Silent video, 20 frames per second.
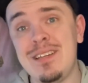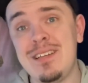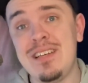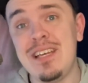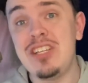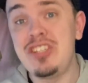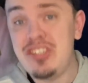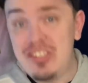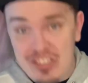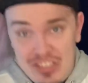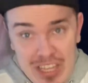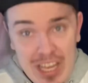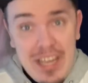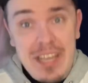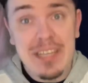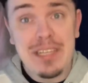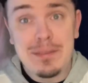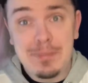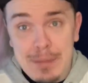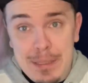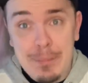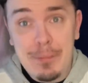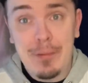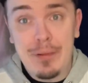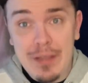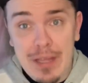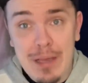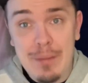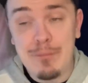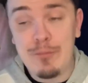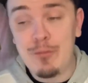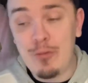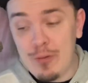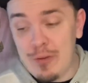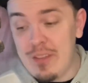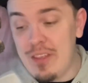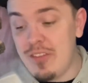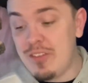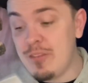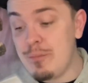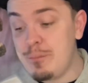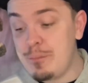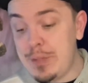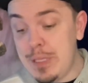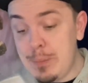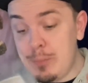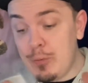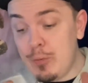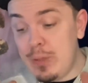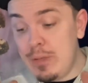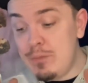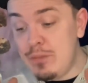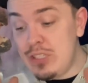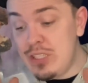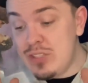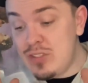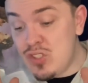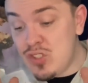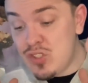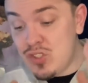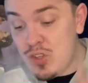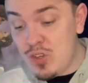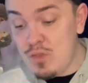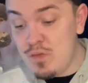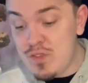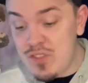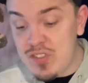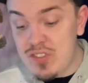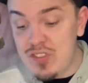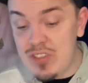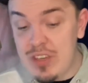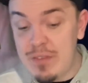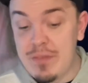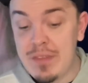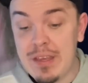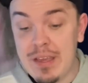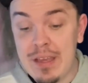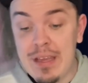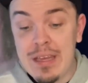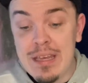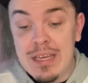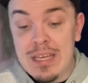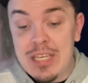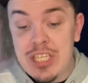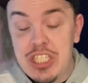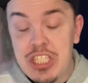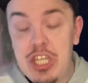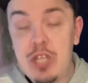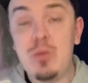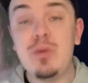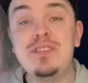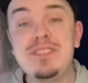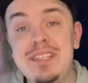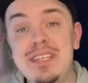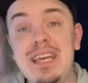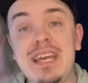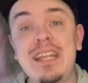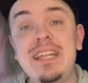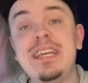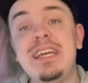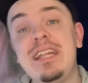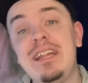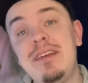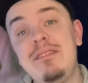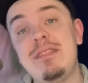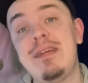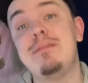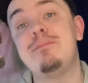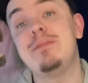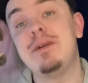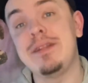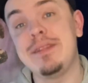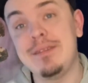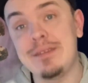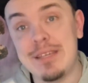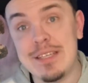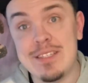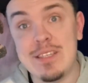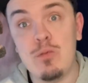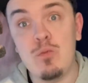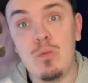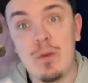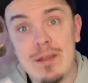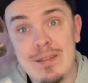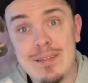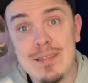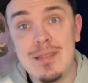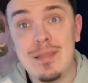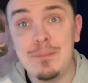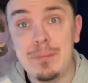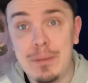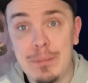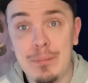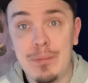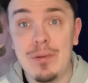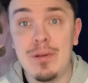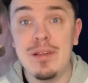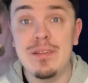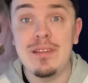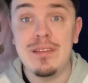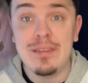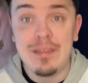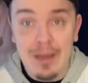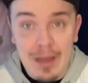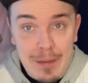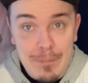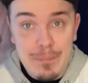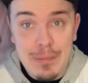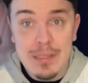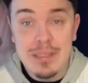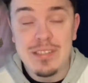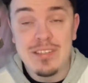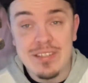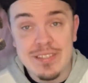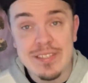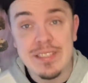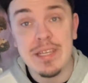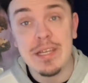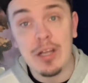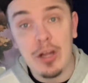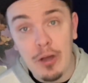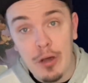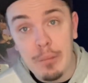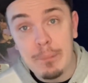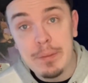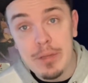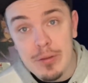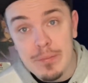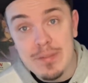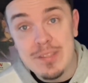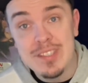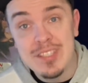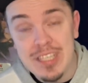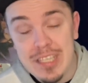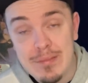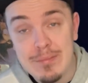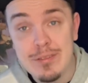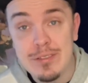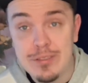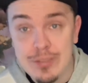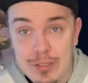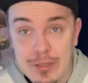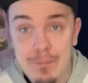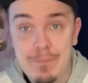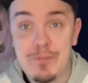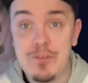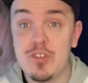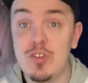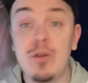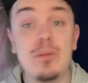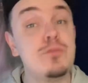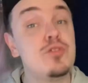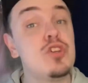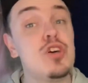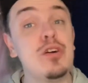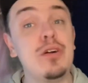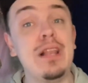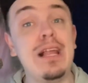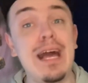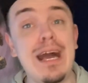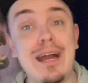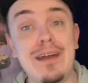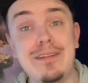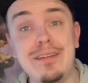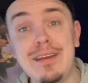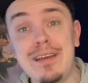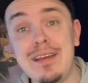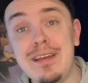And she signed people up for this. And people even did the services and everything. She wasn't getting any of that money because it went to the people on the top. Just like all pyramid schemes do. So I'm so glad.